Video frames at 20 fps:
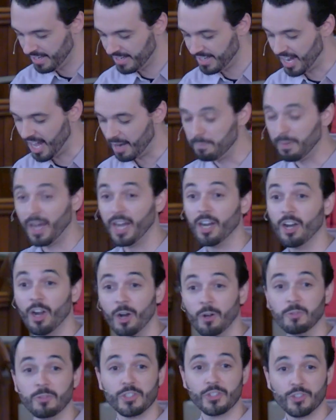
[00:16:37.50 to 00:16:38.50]
not by our
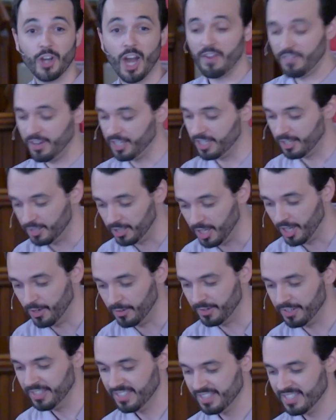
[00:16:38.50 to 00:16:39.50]
own striving
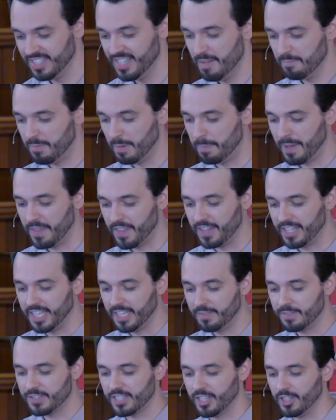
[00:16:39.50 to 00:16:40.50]
alone, but by the
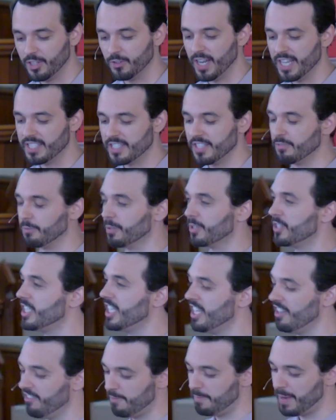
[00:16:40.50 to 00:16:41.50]
gifts and graces
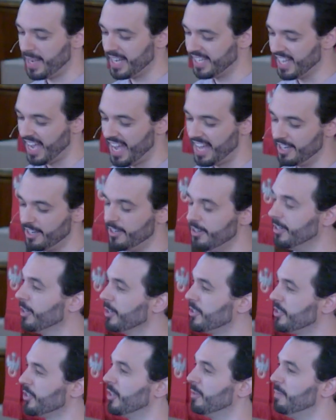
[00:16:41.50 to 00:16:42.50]
received by God and
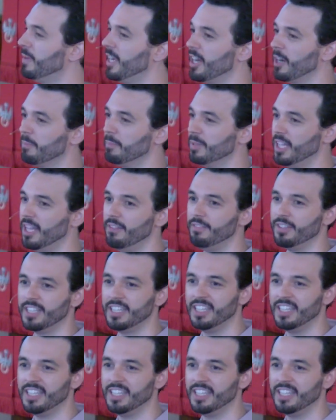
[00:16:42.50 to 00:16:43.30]
nurtured by our beloved